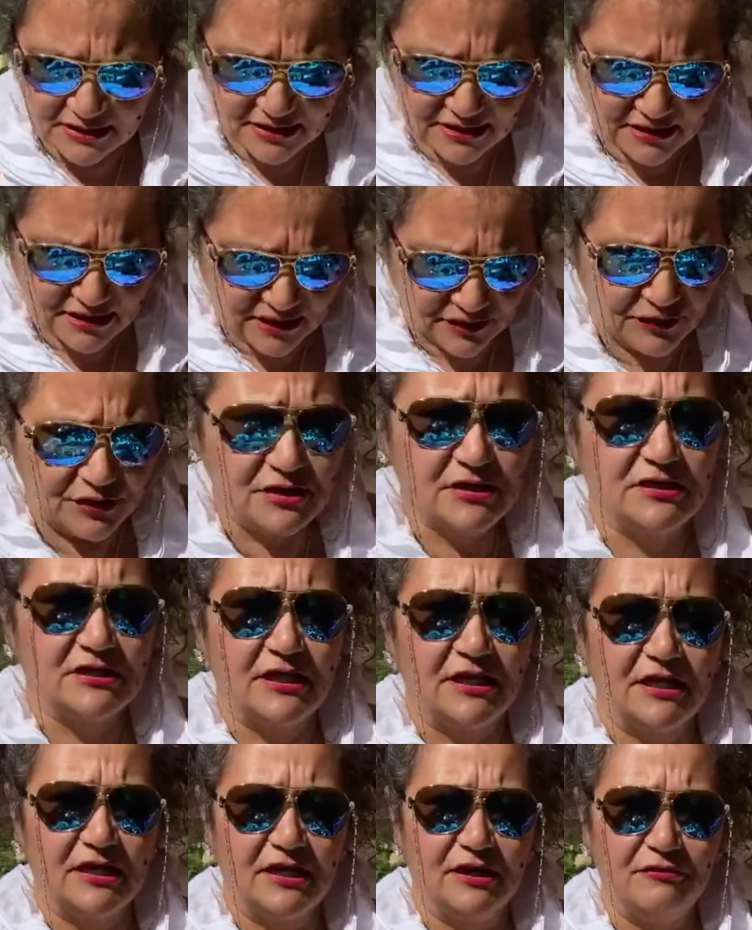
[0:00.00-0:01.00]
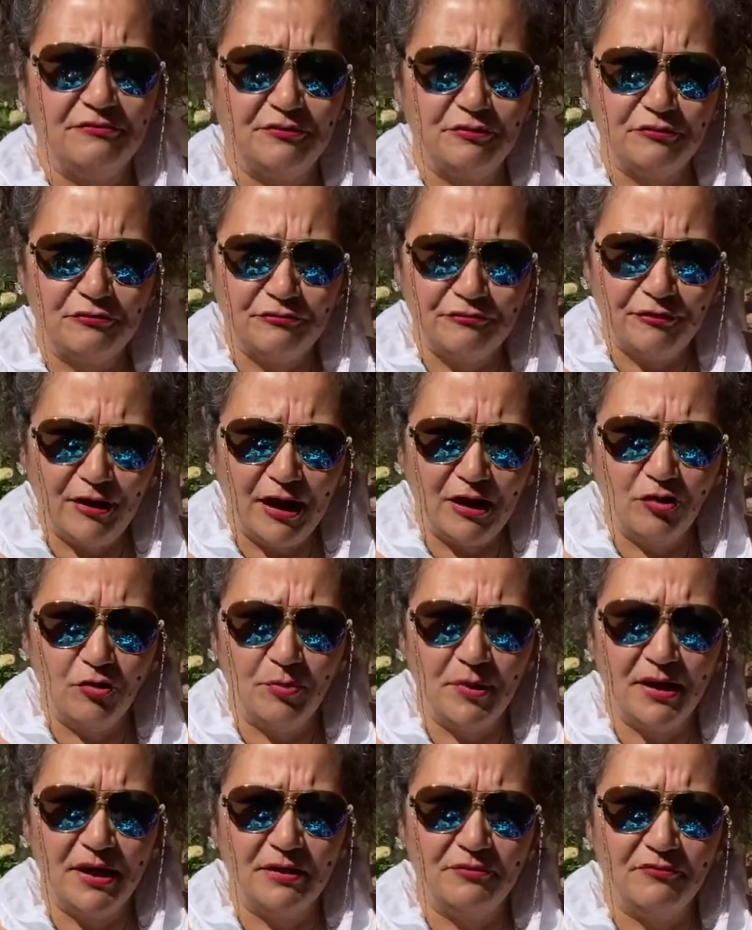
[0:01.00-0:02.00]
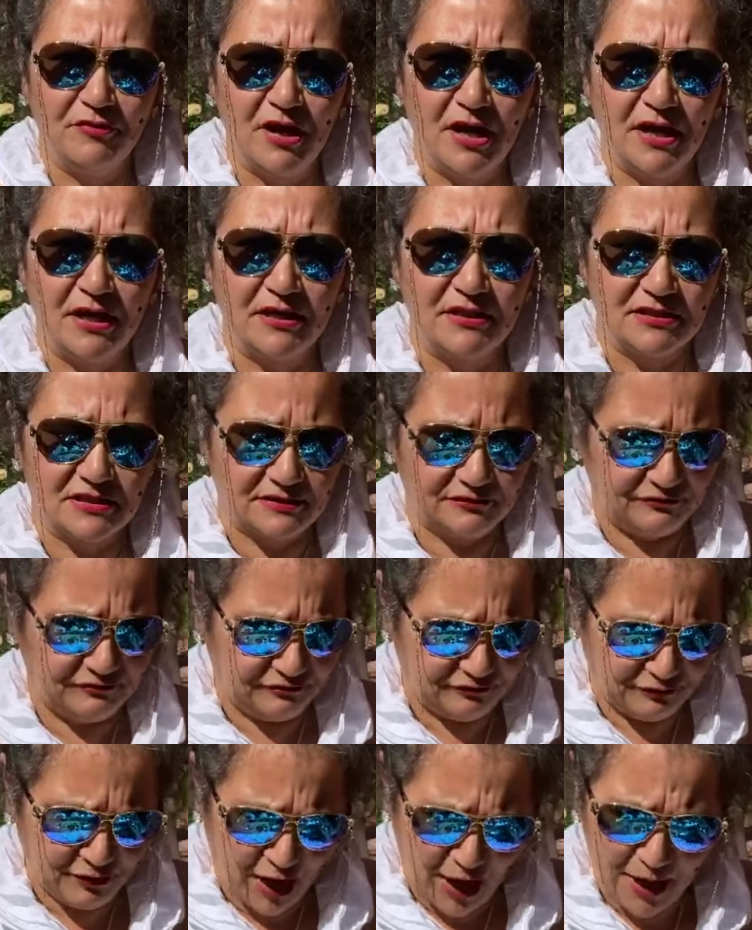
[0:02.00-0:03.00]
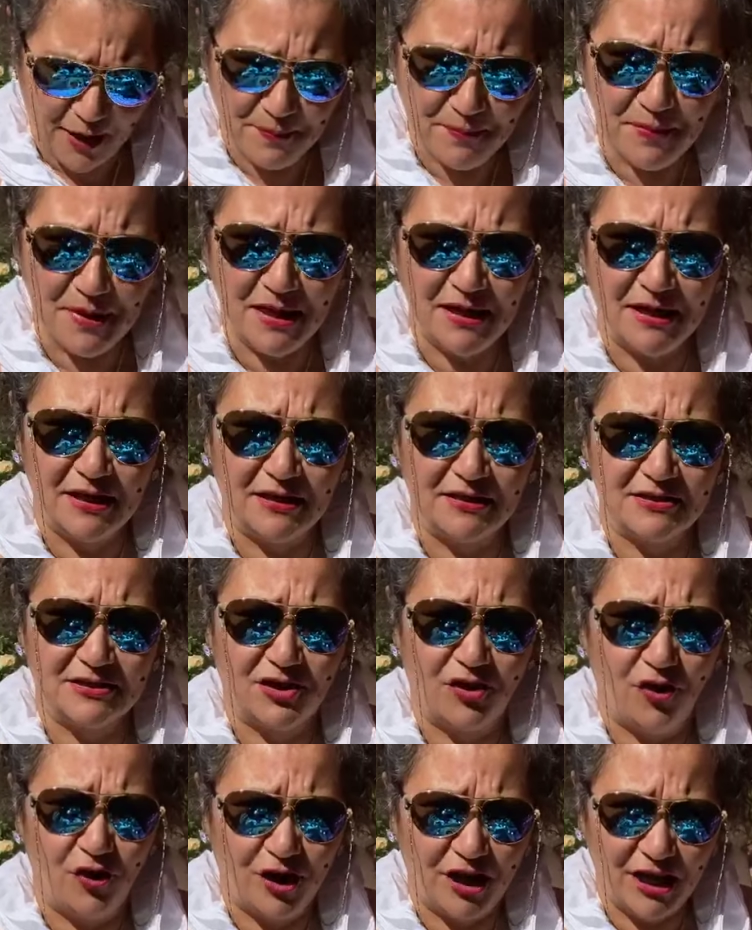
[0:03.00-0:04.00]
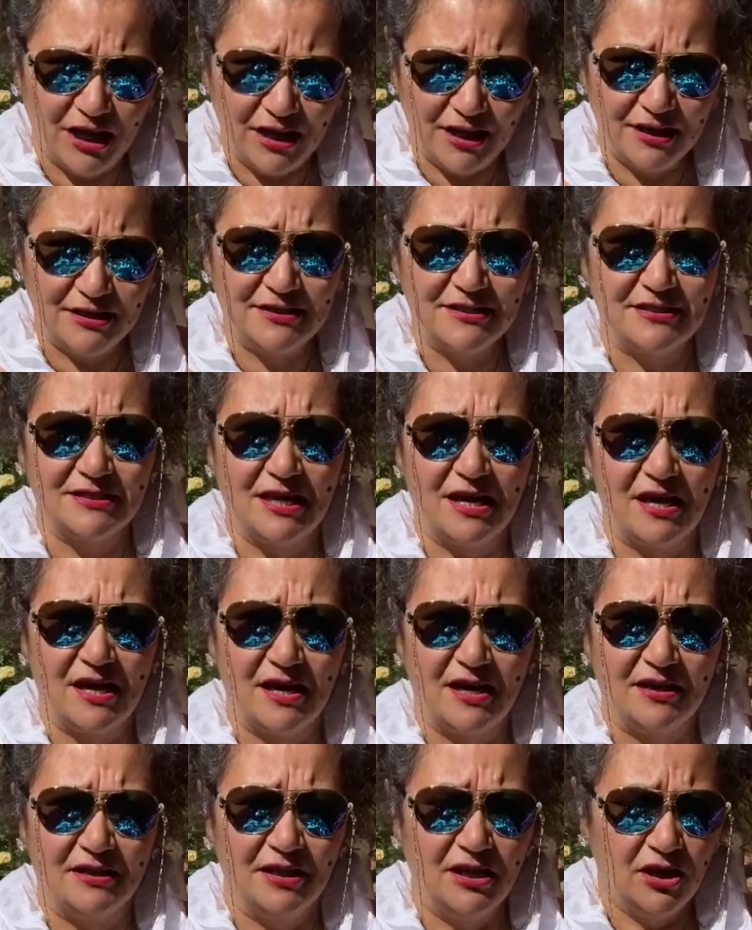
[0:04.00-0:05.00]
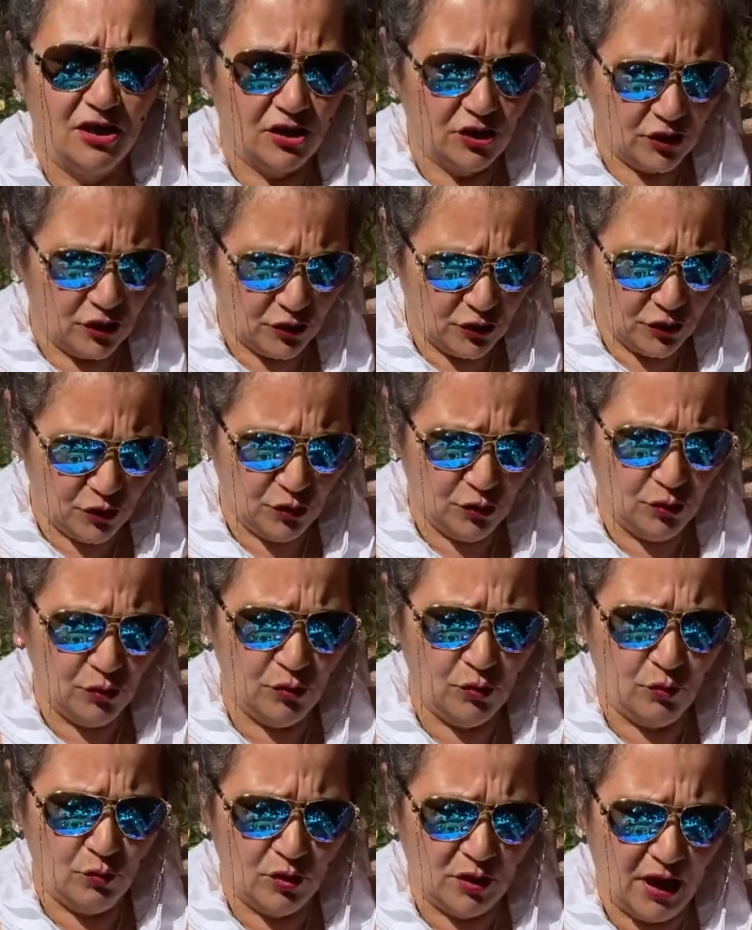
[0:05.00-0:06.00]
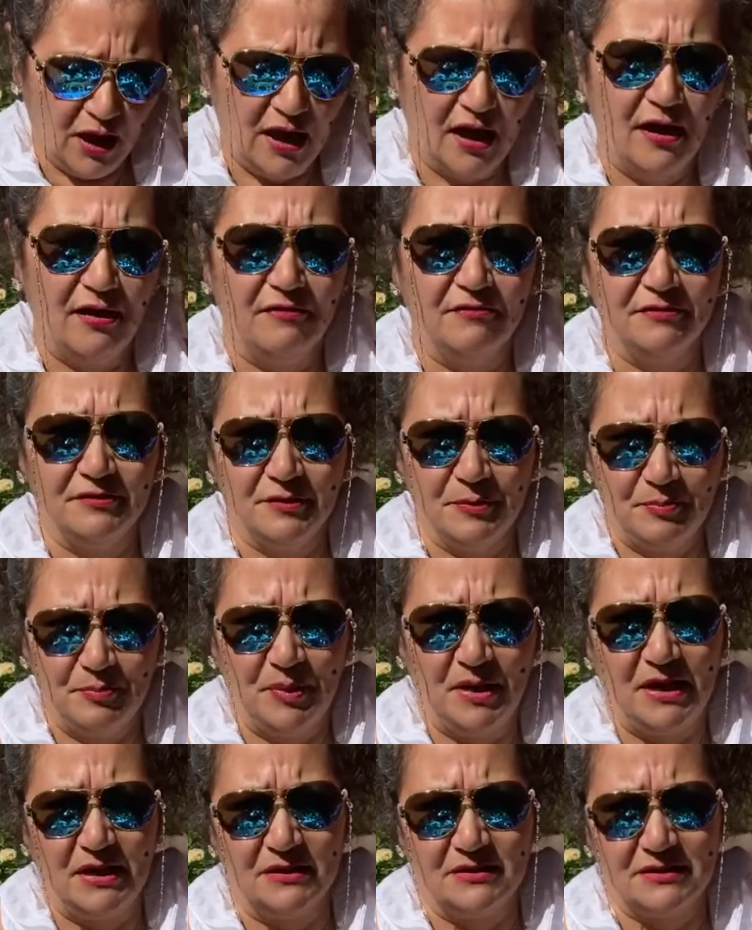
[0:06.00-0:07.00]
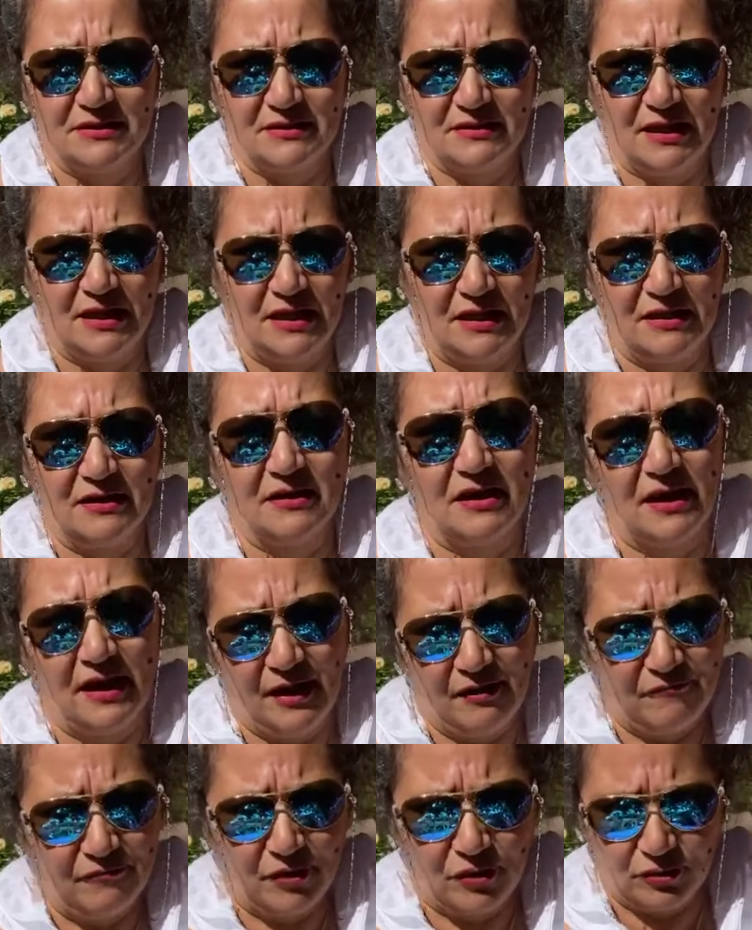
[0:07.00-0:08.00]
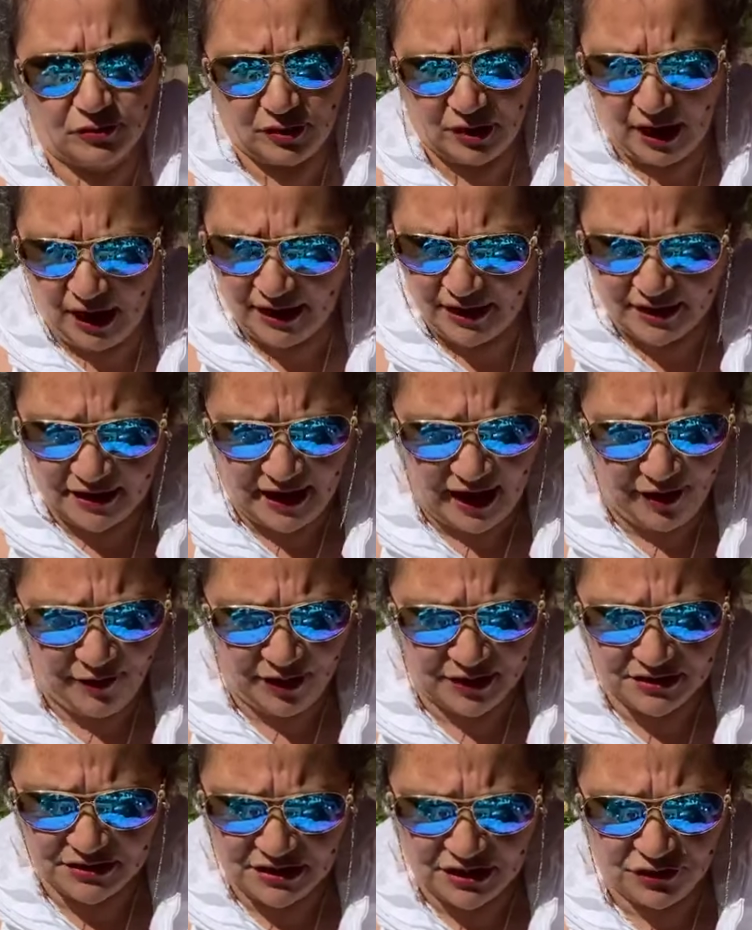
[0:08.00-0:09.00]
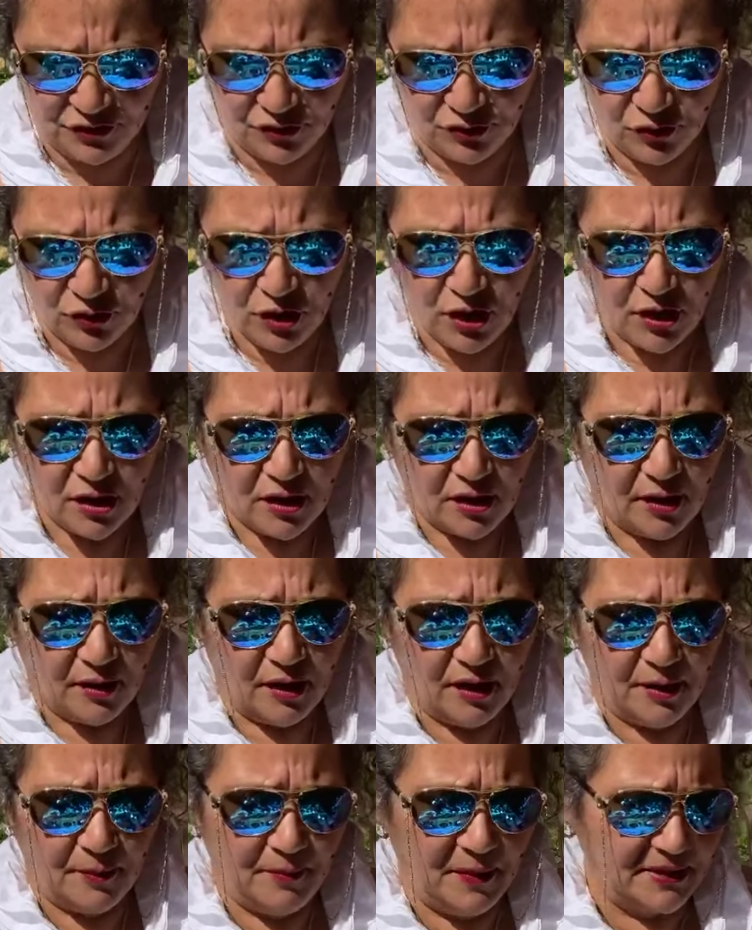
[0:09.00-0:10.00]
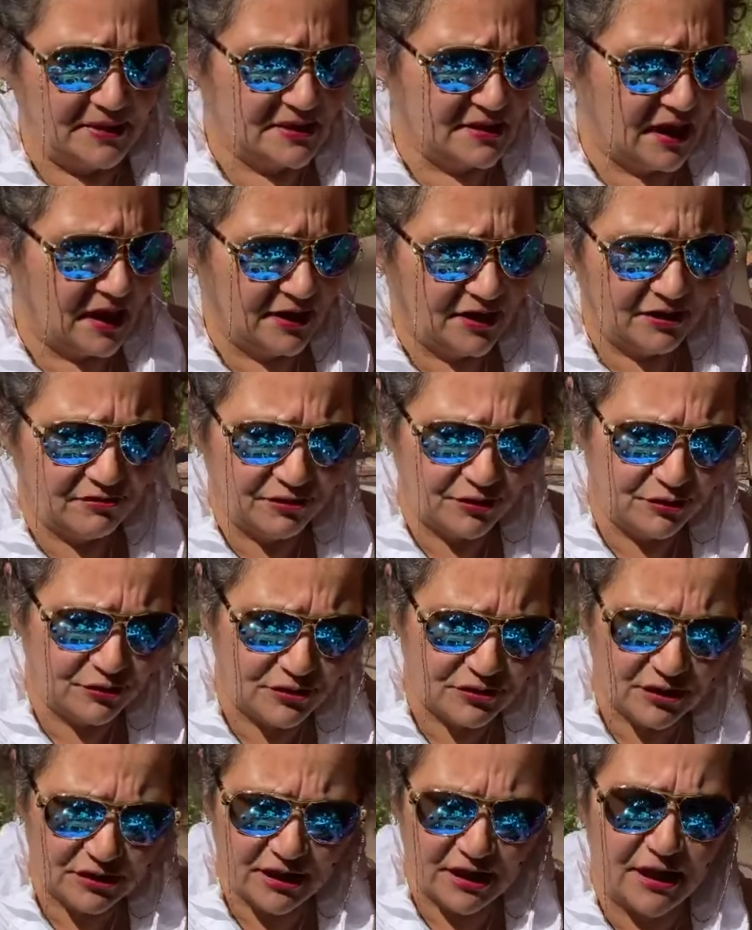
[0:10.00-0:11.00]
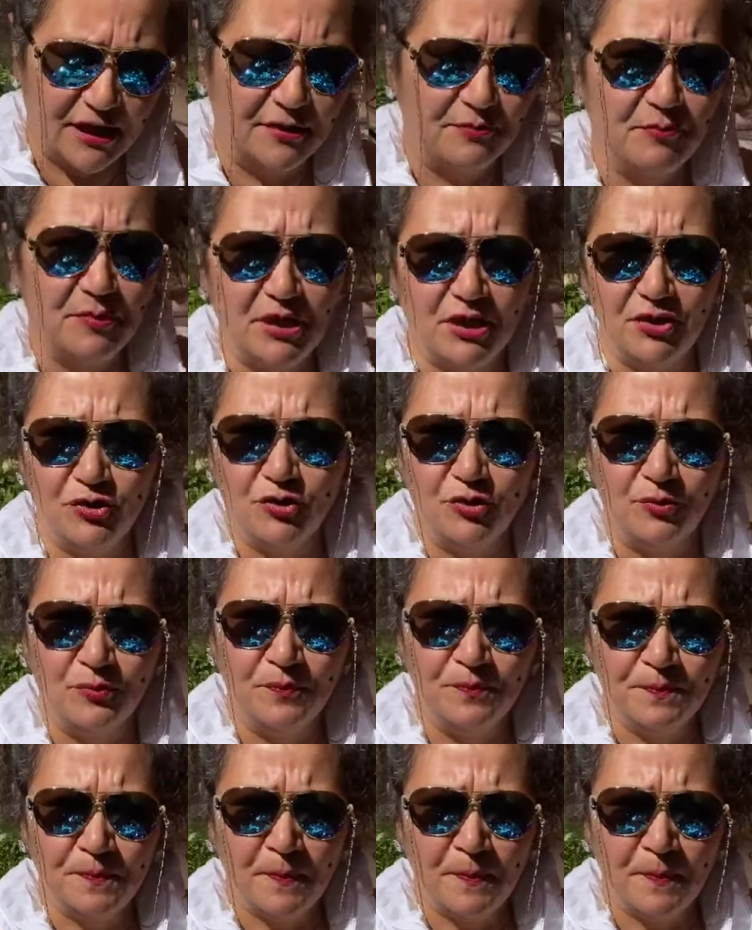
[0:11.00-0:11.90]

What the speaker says: Seriously, if you follow my advice, 5 minutes on each side, you will have the best steak ever. I guarantee you. My son never used to like medium